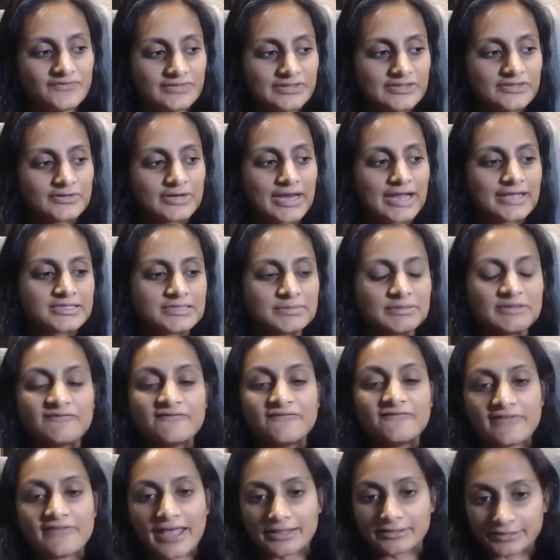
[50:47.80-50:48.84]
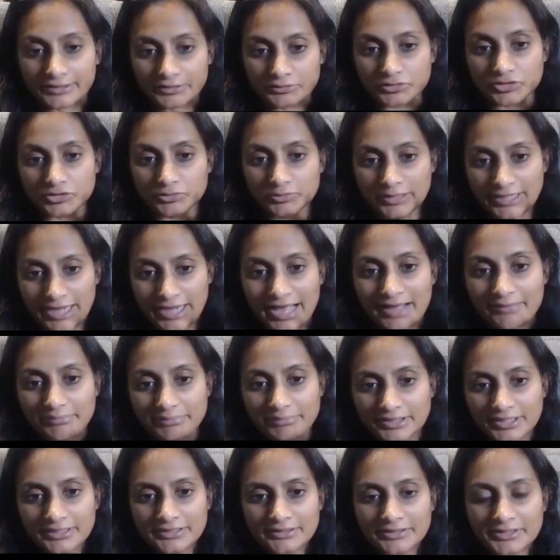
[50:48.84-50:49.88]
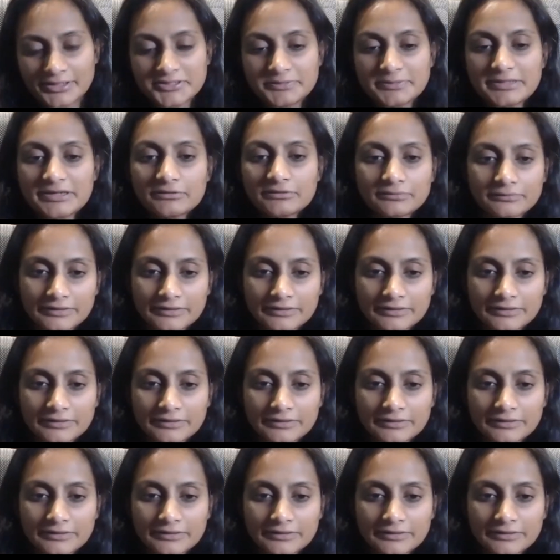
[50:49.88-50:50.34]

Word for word: there has to be value to an app. There has to be a